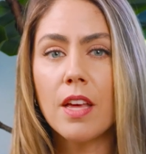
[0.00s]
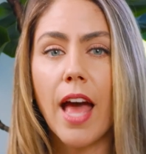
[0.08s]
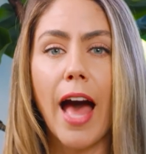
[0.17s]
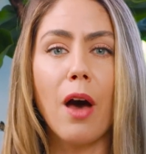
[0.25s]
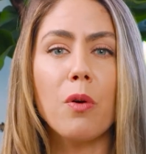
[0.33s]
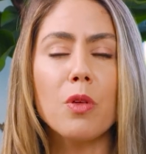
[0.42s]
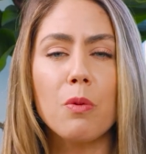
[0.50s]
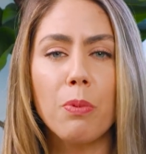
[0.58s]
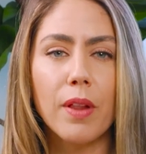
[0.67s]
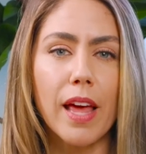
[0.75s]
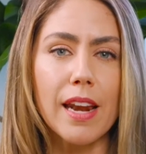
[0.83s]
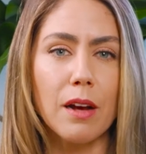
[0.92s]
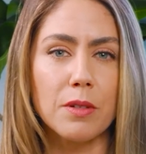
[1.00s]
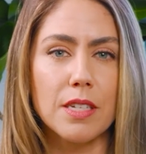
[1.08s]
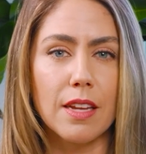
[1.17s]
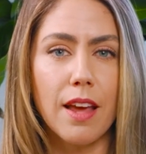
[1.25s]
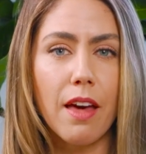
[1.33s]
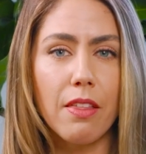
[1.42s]
how you play it out
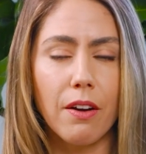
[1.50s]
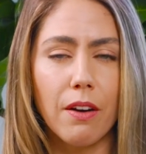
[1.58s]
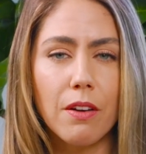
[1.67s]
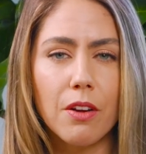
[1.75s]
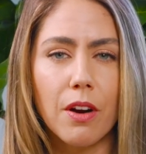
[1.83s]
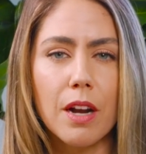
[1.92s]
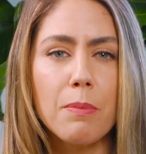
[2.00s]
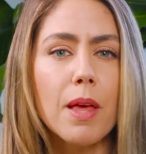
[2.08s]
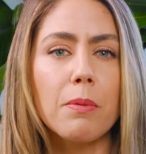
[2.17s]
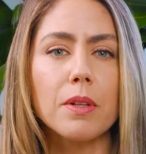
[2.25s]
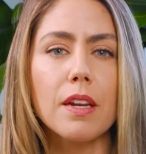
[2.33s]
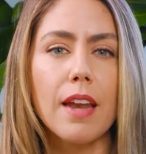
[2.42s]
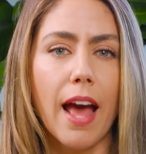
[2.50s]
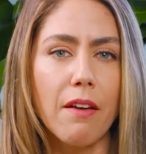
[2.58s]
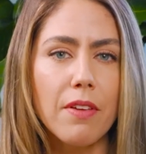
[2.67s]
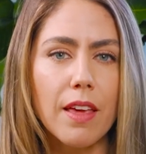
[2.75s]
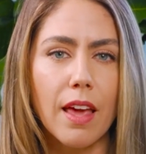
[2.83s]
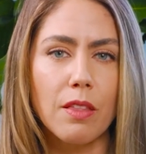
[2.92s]
together, you're going to be able to
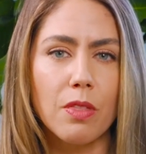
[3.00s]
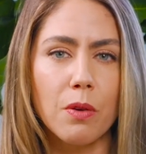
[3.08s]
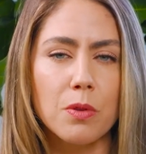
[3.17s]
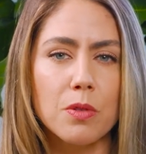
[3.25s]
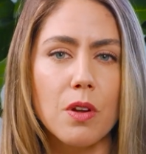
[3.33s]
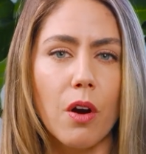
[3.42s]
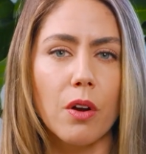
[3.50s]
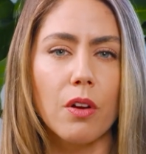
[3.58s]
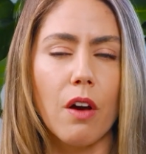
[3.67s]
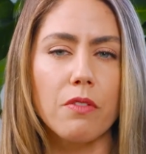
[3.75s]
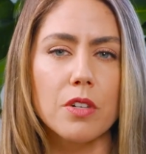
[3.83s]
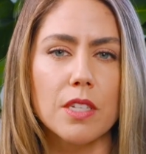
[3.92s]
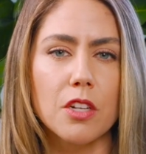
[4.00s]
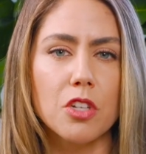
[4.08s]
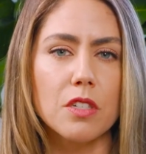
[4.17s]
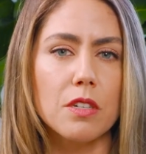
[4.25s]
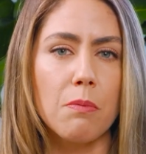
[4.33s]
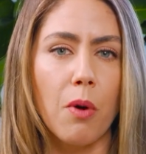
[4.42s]
navigate those hard
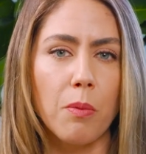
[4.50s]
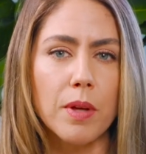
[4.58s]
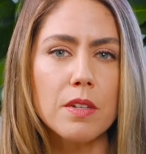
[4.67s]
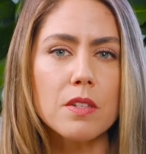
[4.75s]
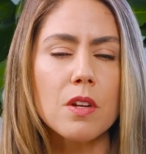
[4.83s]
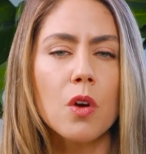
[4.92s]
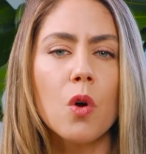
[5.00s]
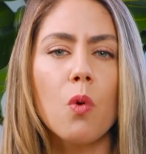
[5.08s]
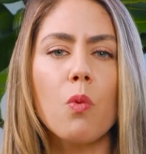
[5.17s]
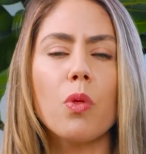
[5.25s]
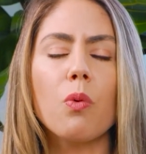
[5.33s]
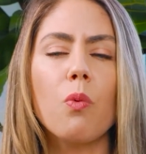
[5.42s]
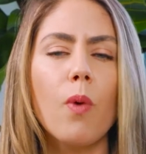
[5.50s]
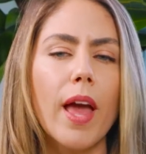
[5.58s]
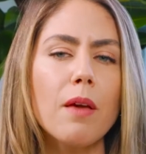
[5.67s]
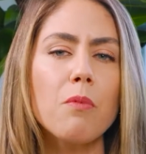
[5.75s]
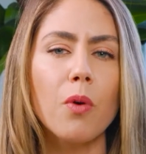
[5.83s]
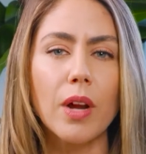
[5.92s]
conversations and moments with
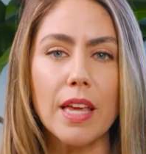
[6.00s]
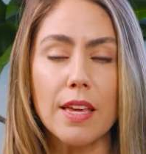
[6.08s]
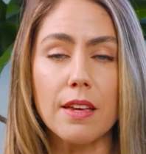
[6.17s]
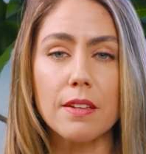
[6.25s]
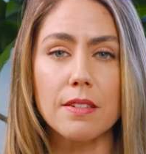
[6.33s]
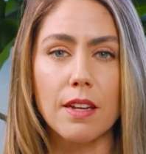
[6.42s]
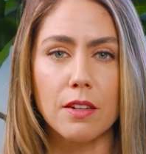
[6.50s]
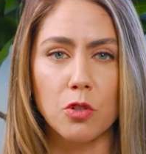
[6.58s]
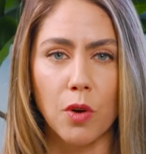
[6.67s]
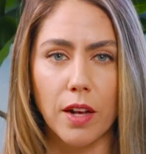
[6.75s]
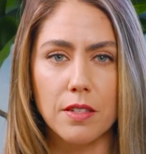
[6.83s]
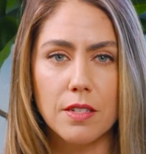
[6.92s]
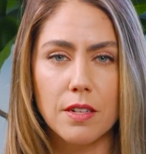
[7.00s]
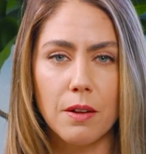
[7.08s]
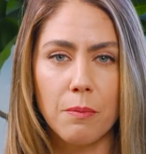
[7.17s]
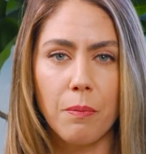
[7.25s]
way more ease and trust.